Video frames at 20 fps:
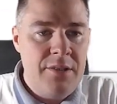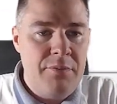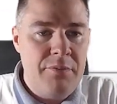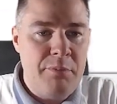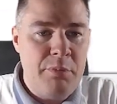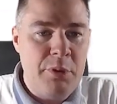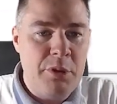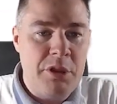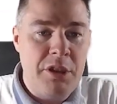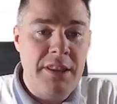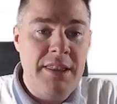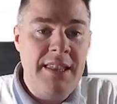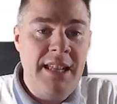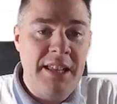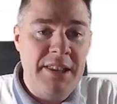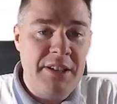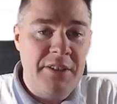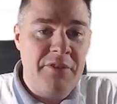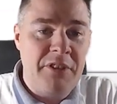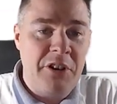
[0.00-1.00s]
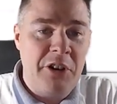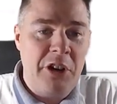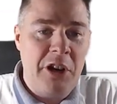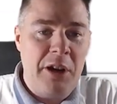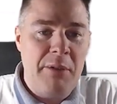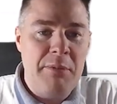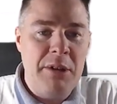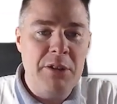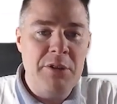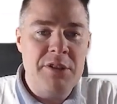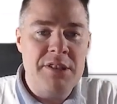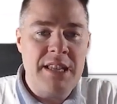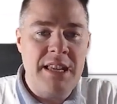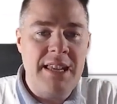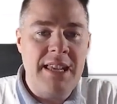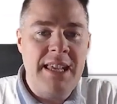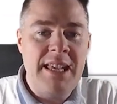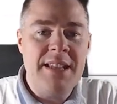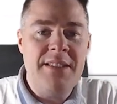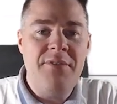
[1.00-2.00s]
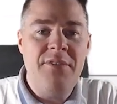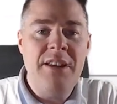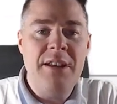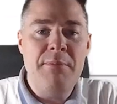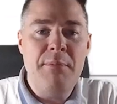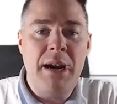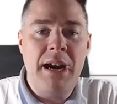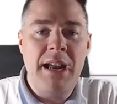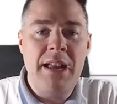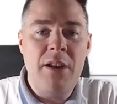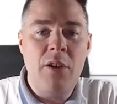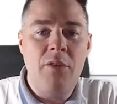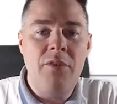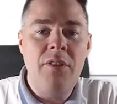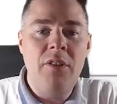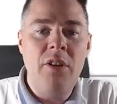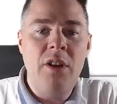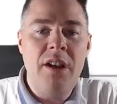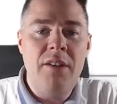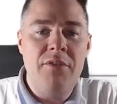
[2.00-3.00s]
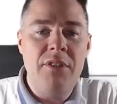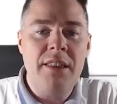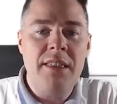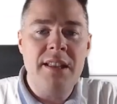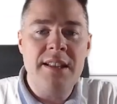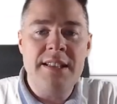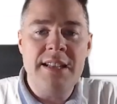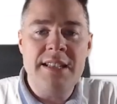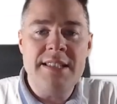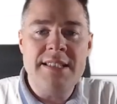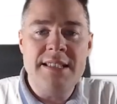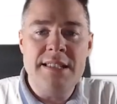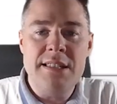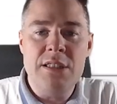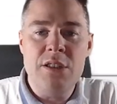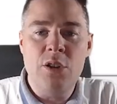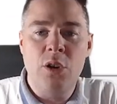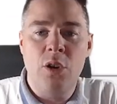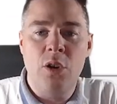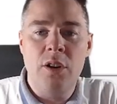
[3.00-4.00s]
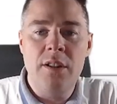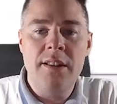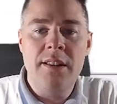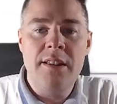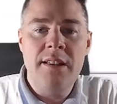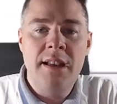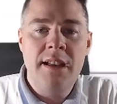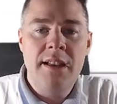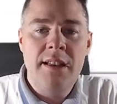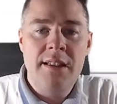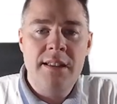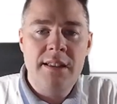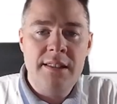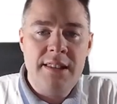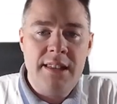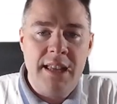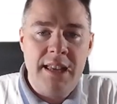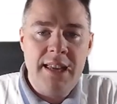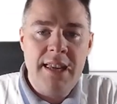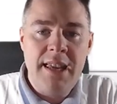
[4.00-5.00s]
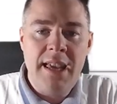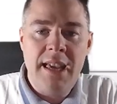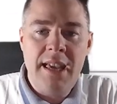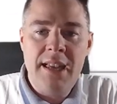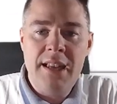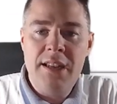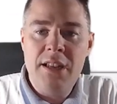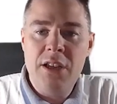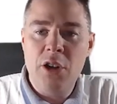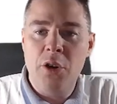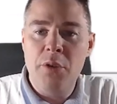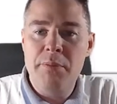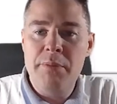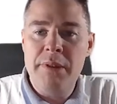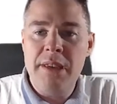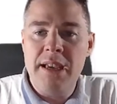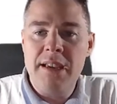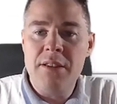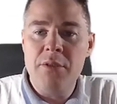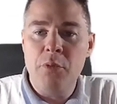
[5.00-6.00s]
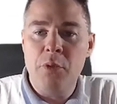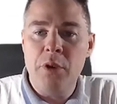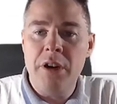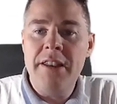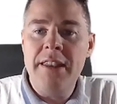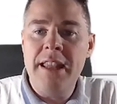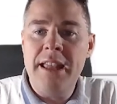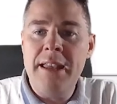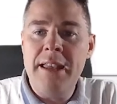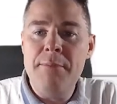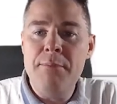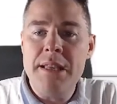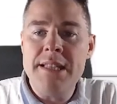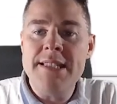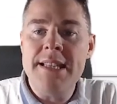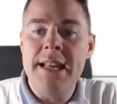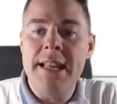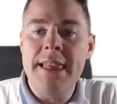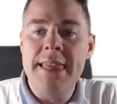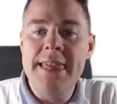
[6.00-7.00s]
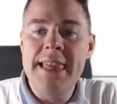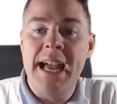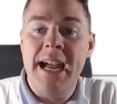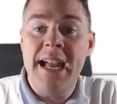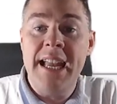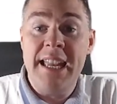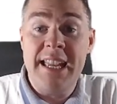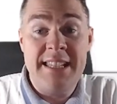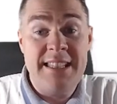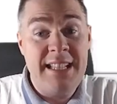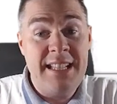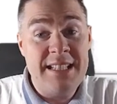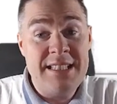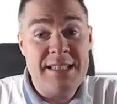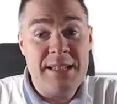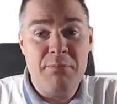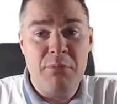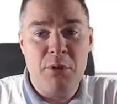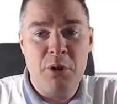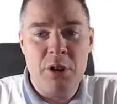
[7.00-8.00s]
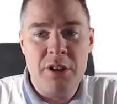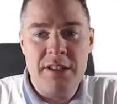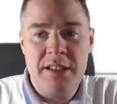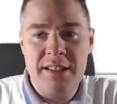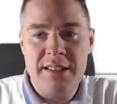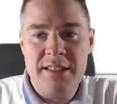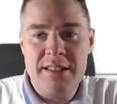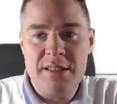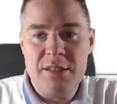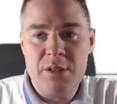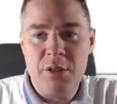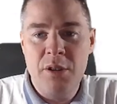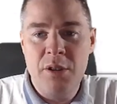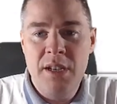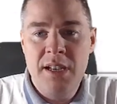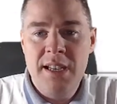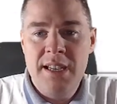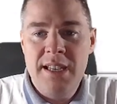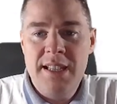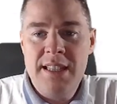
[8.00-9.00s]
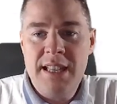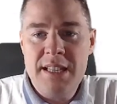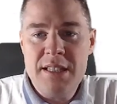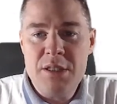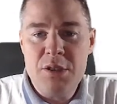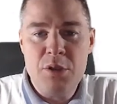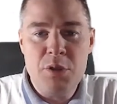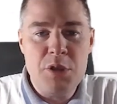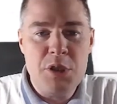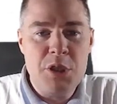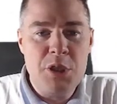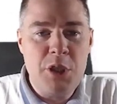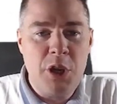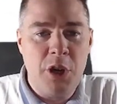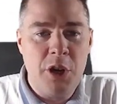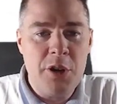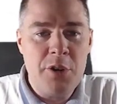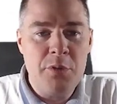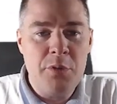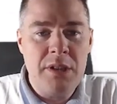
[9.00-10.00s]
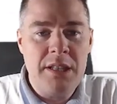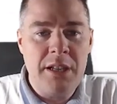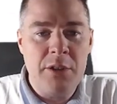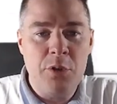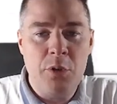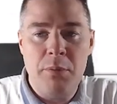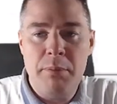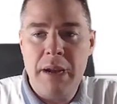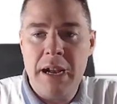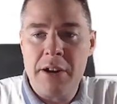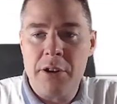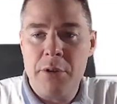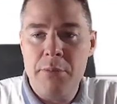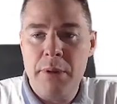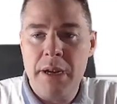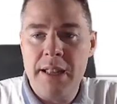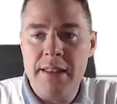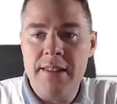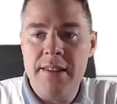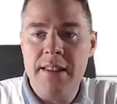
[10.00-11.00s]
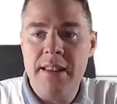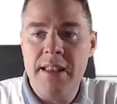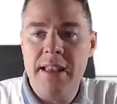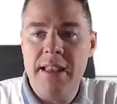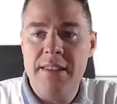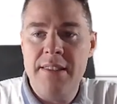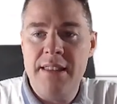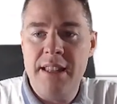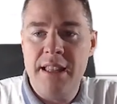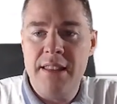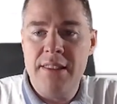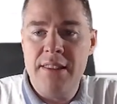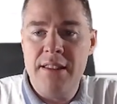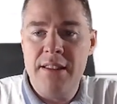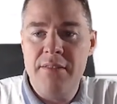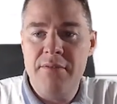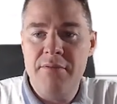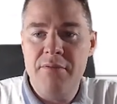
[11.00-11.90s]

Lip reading: put another variable, let's say get VMI of everything that's installed. Take any object where name is like, that's important. So it has to start with Adobe Acrobat and then